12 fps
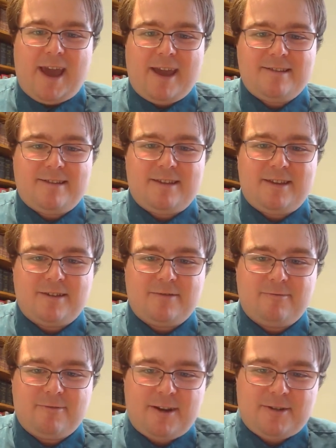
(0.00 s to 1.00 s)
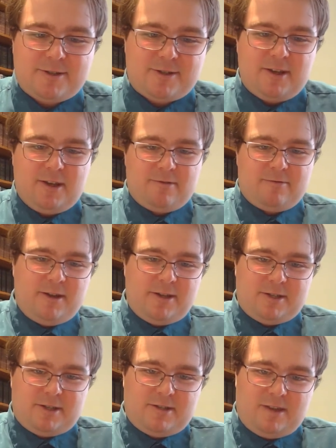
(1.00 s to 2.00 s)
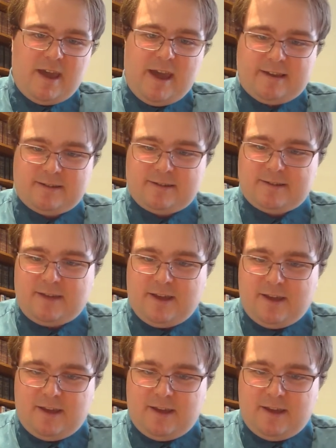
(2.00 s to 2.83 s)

add to this rich, rich text.